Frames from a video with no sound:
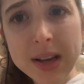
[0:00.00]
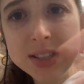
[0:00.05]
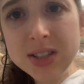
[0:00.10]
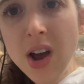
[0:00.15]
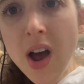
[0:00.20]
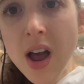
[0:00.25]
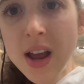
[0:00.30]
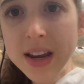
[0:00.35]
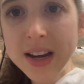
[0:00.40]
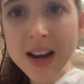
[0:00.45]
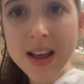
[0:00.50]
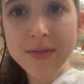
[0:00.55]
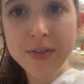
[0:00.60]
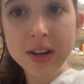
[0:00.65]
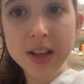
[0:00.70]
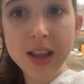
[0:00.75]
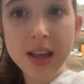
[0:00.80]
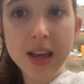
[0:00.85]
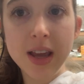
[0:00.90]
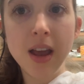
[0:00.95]
my talk and
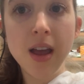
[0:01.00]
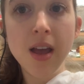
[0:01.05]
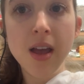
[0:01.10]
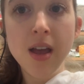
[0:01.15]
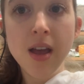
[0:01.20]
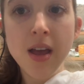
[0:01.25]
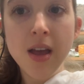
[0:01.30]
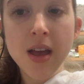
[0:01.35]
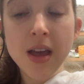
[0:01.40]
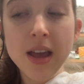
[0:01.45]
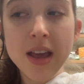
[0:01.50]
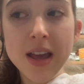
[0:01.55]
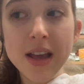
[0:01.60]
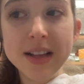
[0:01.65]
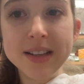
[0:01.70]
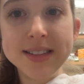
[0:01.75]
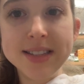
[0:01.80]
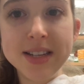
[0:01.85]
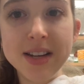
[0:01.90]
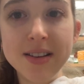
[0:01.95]
everything.
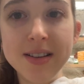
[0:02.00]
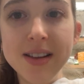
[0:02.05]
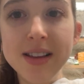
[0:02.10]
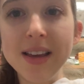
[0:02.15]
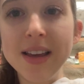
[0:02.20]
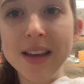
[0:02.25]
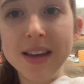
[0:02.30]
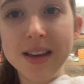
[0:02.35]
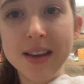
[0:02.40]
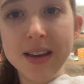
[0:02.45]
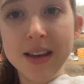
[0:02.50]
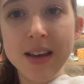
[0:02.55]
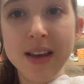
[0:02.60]
It's still like,